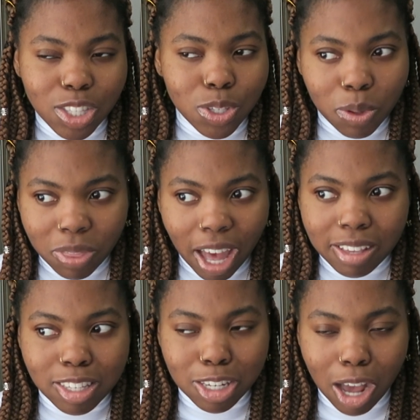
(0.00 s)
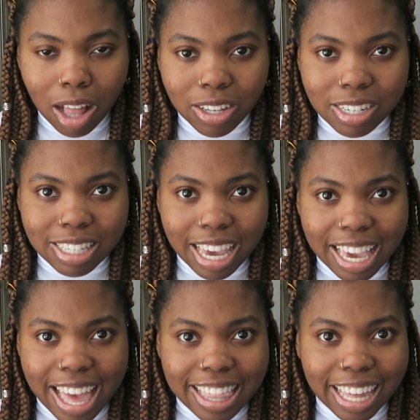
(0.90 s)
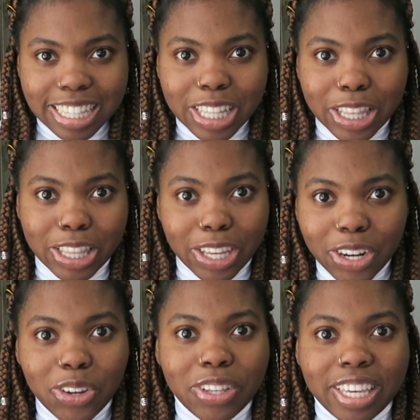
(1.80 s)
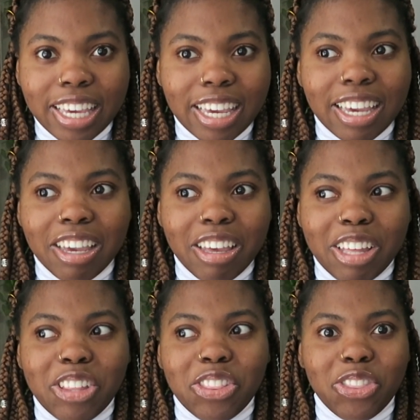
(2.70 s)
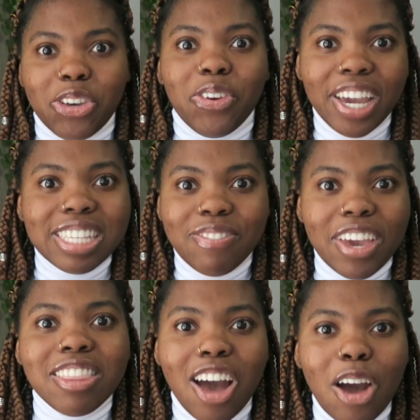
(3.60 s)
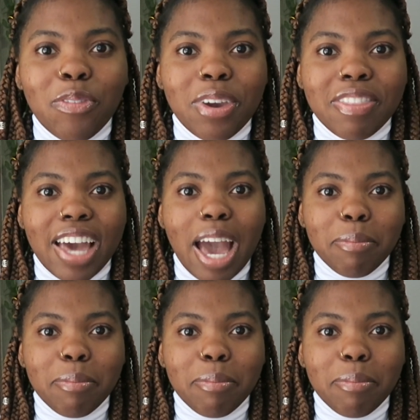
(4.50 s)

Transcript: $2,000, like that's literally the crazy faith offering that I